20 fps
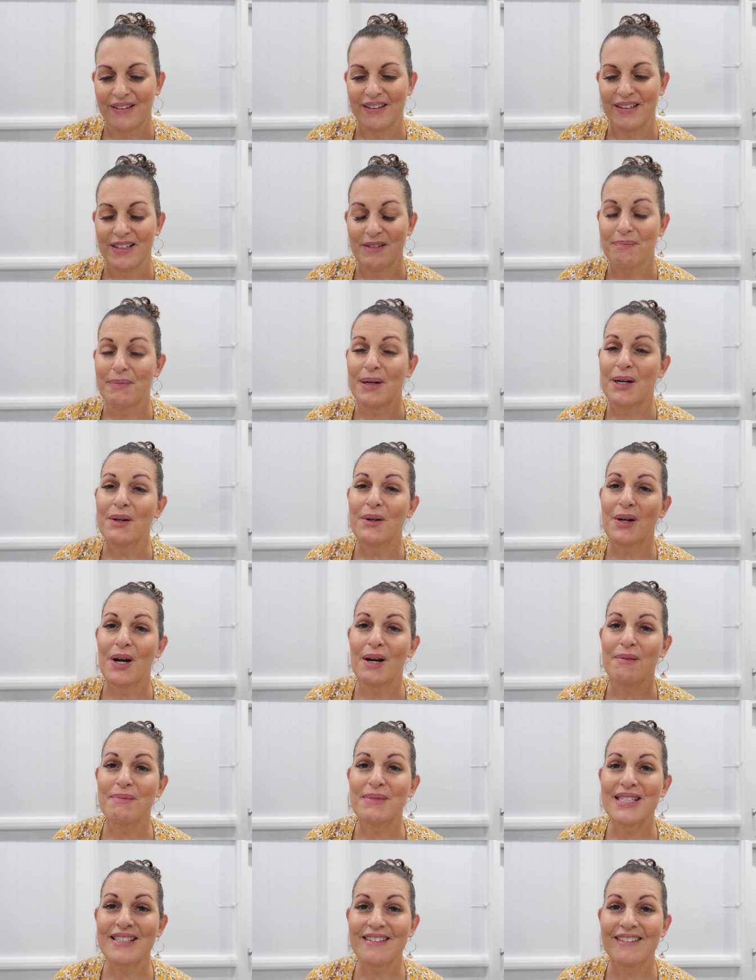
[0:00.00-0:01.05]
yeah but
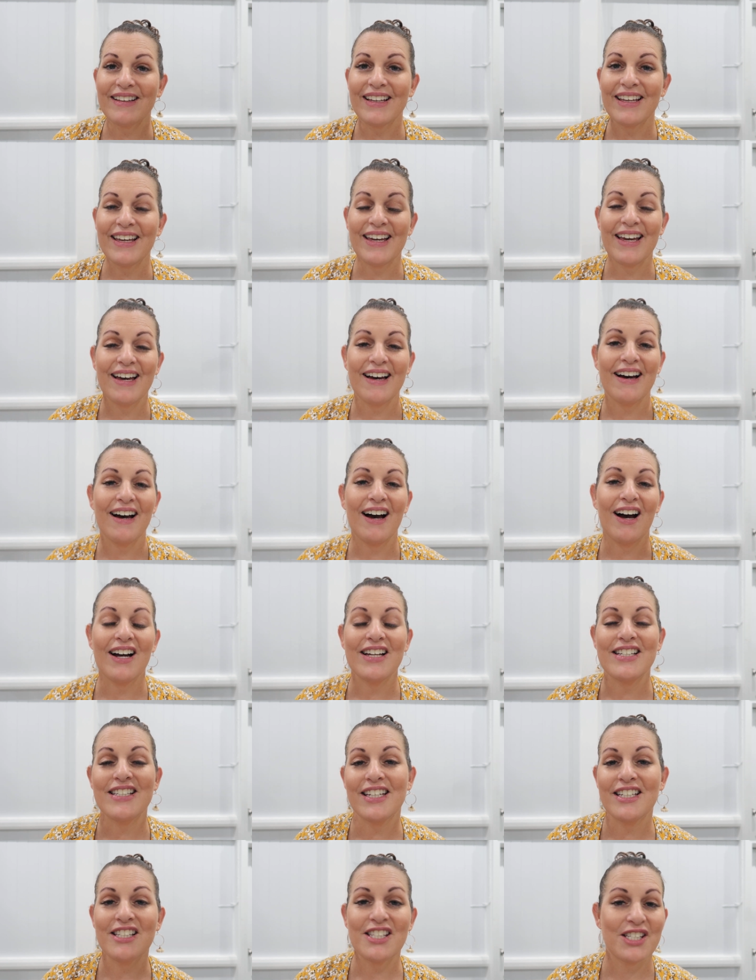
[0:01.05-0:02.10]
i'm still here
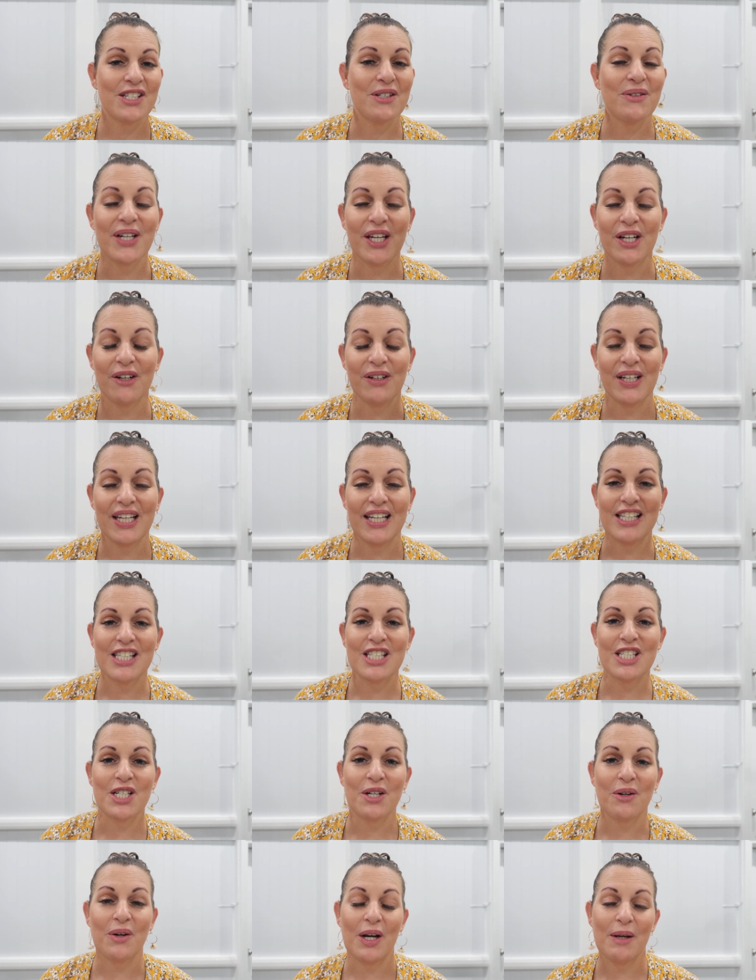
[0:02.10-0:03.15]
i did still get on
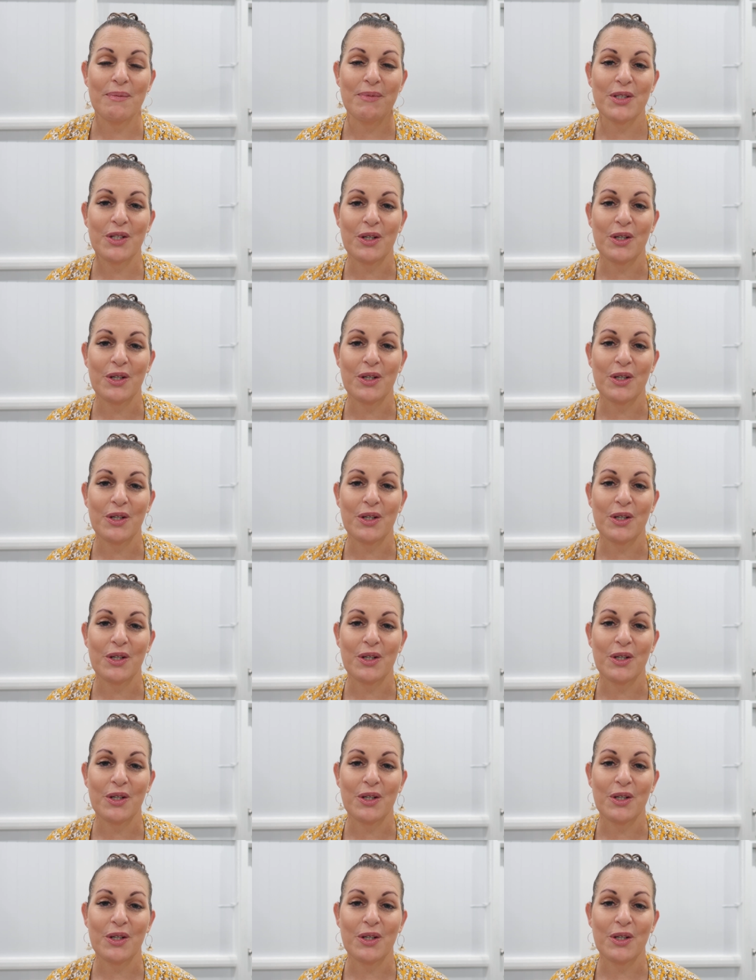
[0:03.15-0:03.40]
instagram